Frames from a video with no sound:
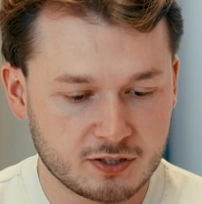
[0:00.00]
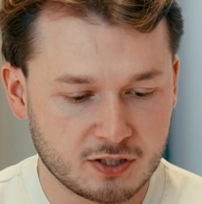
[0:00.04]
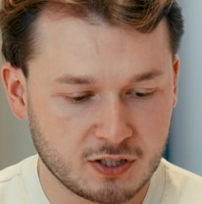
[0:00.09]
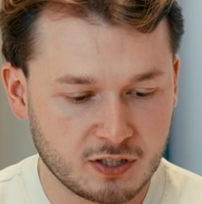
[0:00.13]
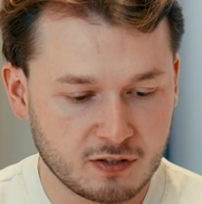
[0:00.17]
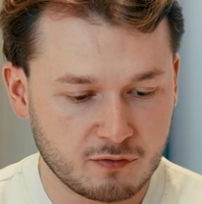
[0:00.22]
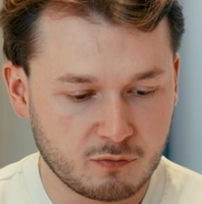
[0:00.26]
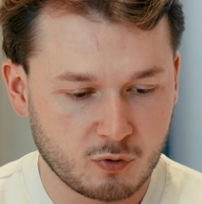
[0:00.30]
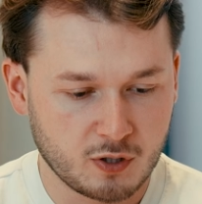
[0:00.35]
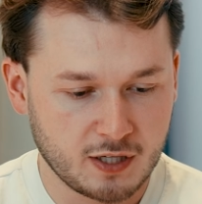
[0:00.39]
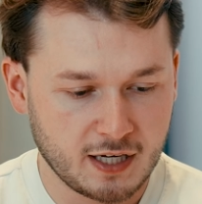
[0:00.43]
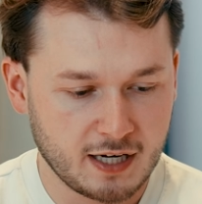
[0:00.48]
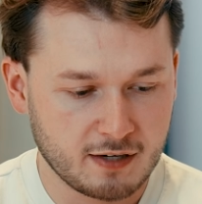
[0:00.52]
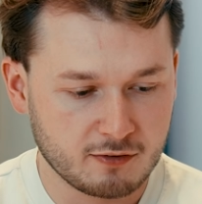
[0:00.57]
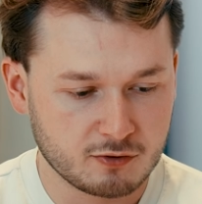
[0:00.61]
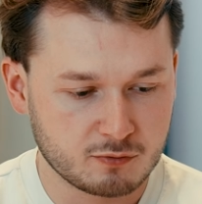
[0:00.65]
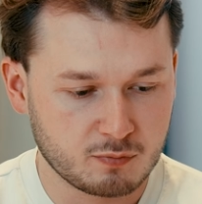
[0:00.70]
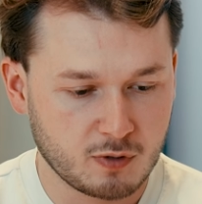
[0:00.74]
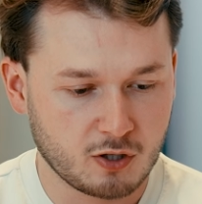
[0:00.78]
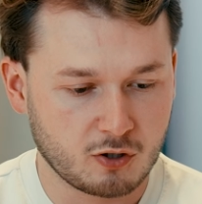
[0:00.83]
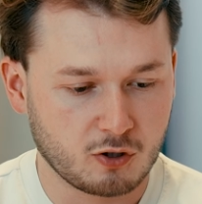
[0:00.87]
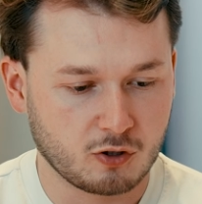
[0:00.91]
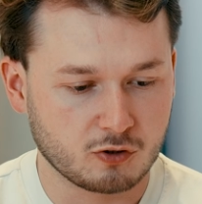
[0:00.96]
there's another one here
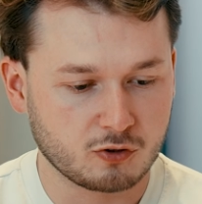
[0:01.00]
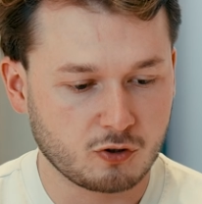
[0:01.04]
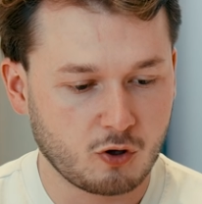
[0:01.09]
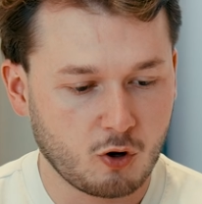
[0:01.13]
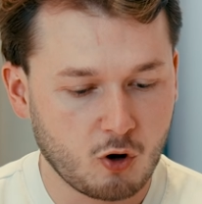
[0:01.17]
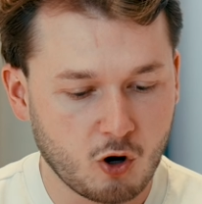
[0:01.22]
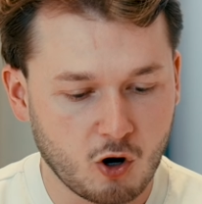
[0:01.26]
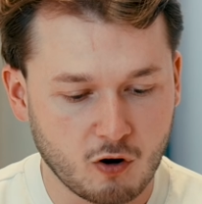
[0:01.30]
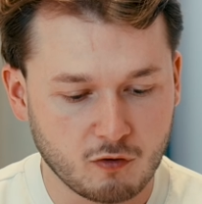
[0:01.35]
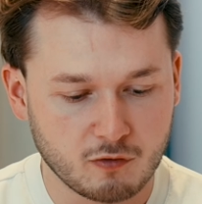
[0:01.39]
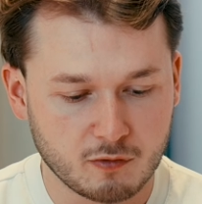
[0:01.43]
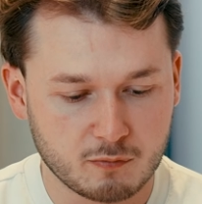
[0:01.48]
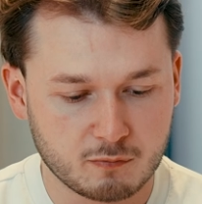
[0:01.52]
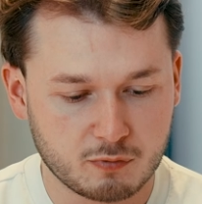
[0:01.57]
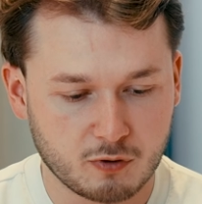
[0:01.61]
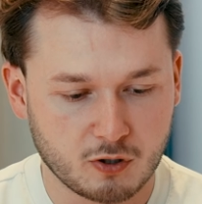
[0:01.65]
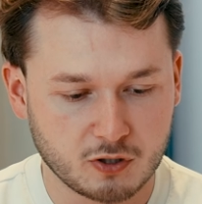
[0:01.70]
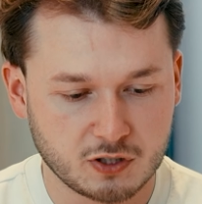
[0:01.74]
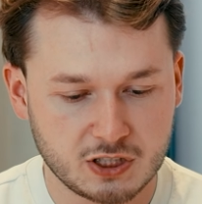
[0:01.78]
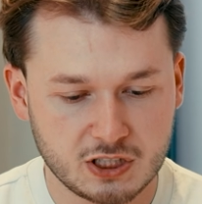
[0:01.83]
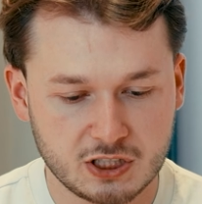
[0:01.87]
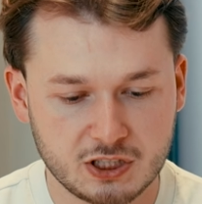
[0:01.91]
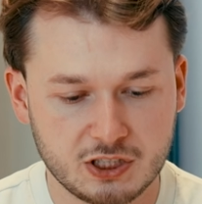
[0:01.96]
as well called Aurum
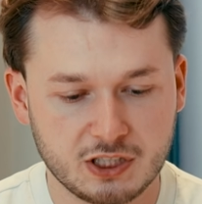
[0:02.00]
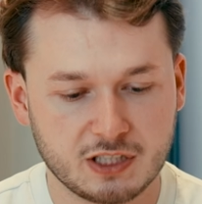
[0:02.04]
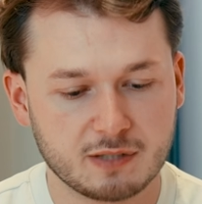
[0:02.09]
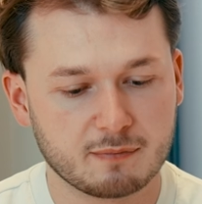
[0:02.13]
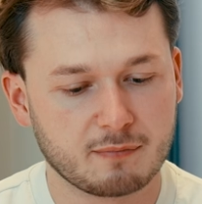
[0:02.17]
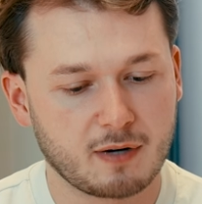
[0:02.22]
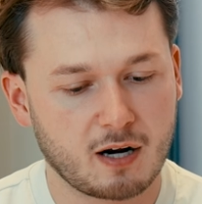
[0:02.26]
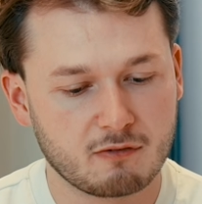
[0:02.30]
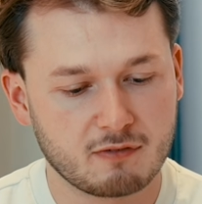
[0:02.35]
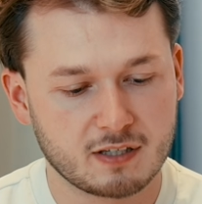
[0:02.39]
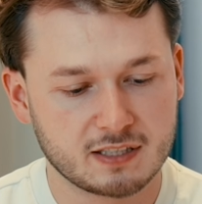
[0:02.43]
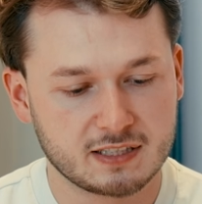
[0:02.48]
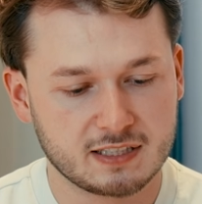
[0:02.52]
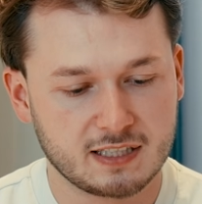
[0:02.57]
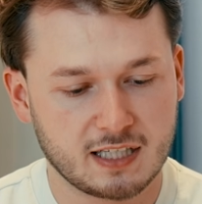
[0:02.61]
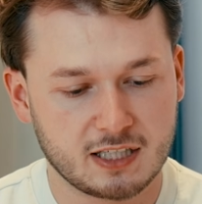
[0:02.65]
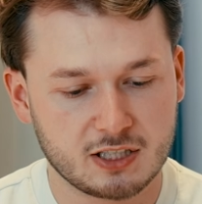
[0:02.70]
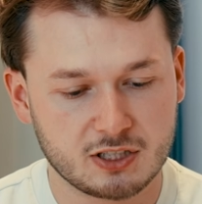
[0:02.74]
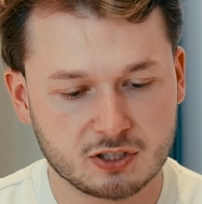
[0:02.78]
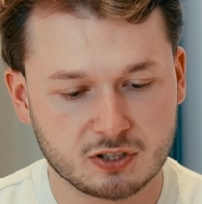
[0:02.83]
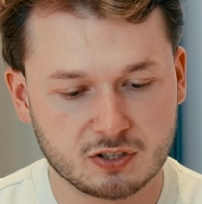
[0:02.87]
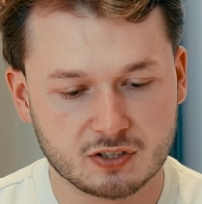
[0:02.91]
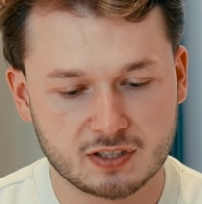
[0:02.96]
Proxies. You can buy
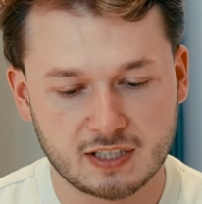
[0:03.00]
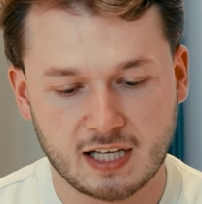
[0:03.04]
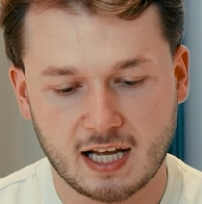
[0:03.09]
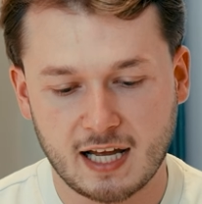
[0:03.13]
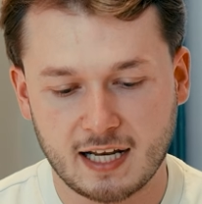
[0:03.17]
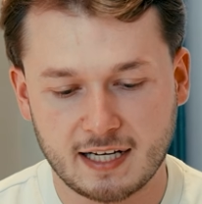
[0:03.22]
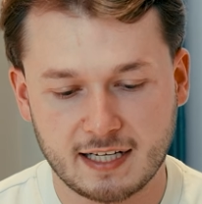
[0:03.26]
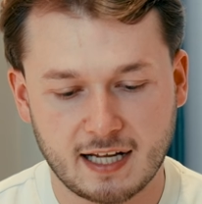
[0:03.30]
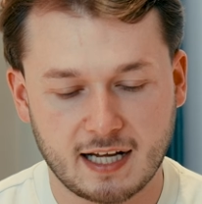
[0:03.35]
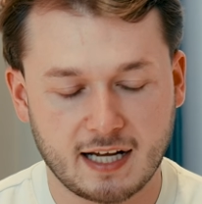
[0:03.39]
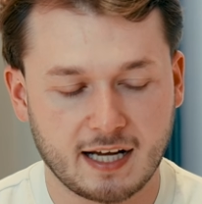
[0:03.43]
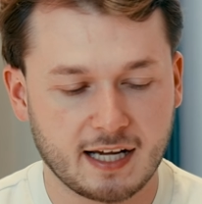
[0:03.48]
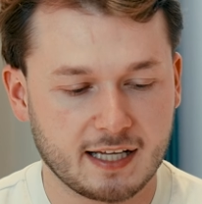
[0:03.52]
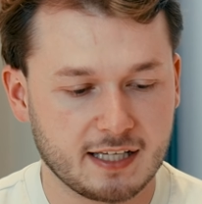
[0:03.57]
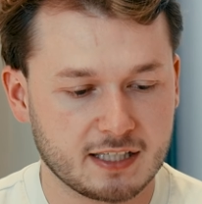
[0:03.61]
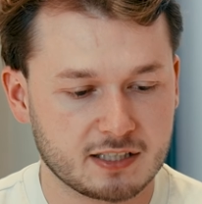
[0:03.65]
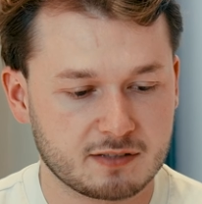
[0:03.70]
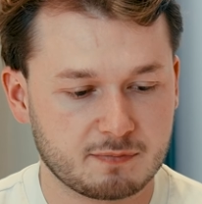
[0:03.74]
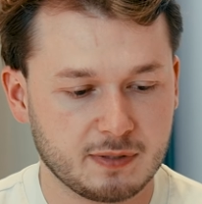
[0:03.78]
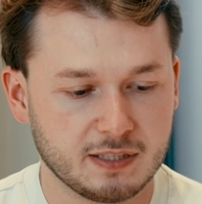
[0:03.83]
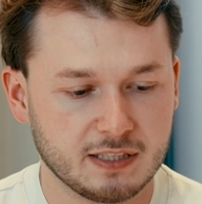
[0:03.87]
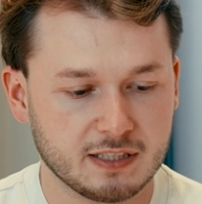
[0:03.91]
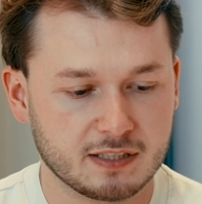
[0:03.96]
residentials and
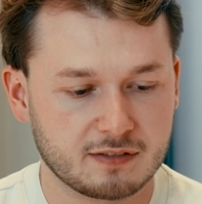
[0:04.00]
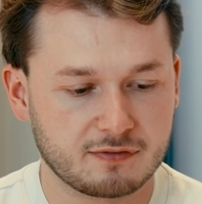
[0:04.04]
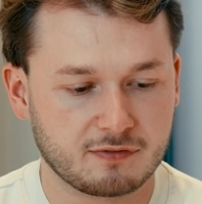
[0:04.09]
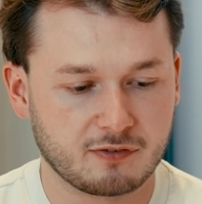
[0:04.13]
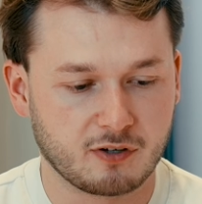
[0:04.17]
ISPs